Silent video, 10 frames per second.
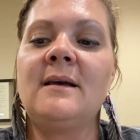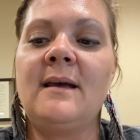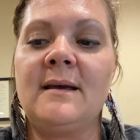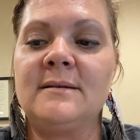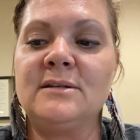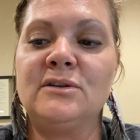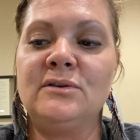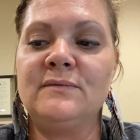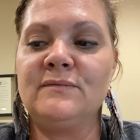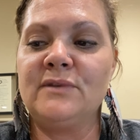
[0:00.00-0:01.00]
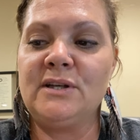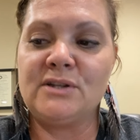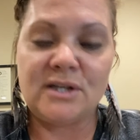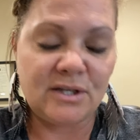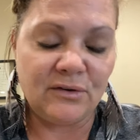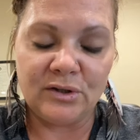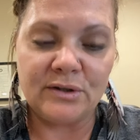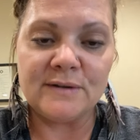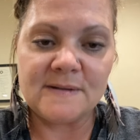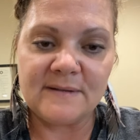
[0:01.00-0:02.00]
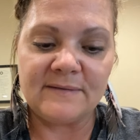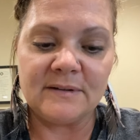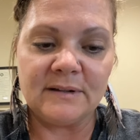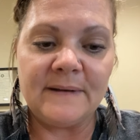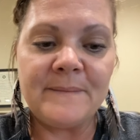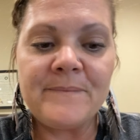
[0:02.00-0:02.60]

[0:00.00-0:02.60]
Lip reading: and each kid learns differently.